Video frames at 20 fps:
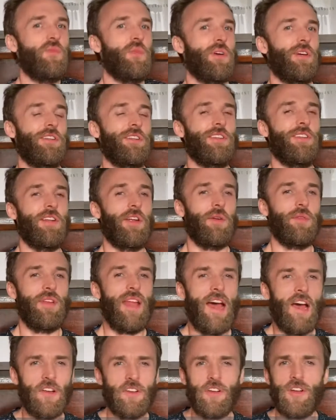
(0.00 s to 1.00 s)
but
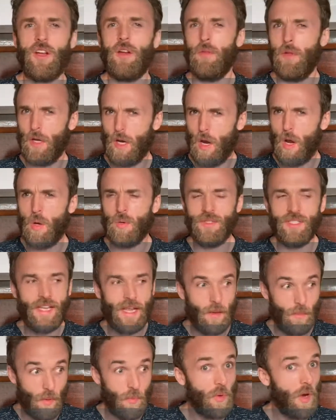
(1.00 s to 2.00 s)
now you're kind of like, oh
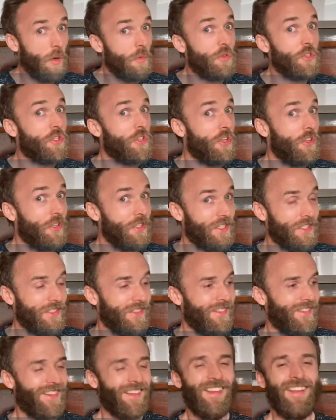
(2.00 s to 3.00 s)
damn, I probably should have listened.